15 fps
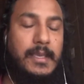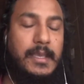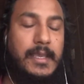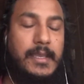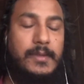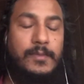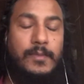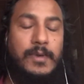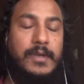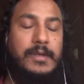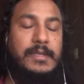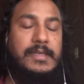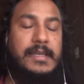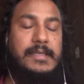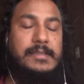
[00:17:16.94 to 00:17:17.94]
and where
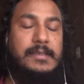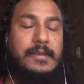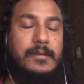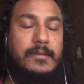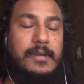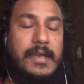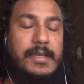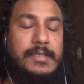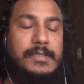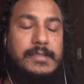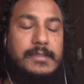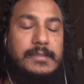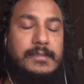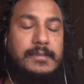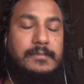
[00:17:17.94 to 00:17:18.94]
it has
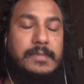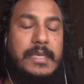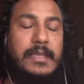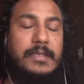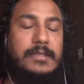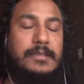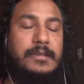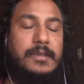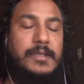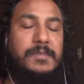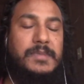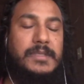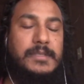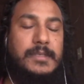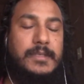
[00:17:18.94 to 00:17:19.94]
arisen, may it not
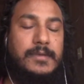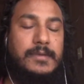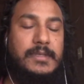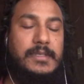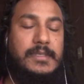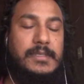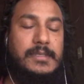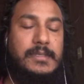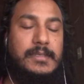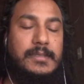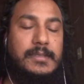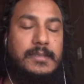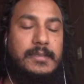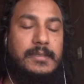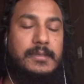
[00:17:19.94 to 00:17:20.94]
be decreased,
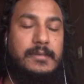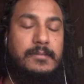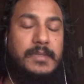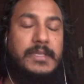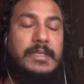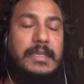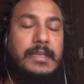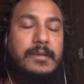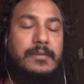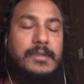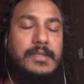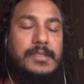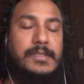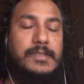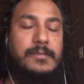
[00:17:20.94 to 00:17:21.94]
but
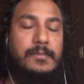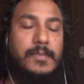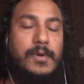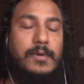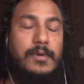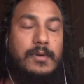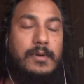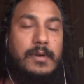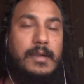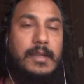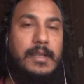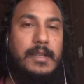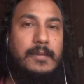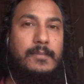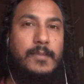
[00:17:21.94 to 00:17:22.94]
increase more
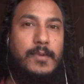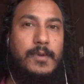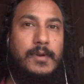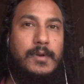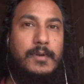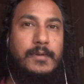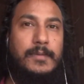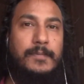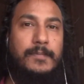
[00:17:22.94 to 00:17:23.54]
and more.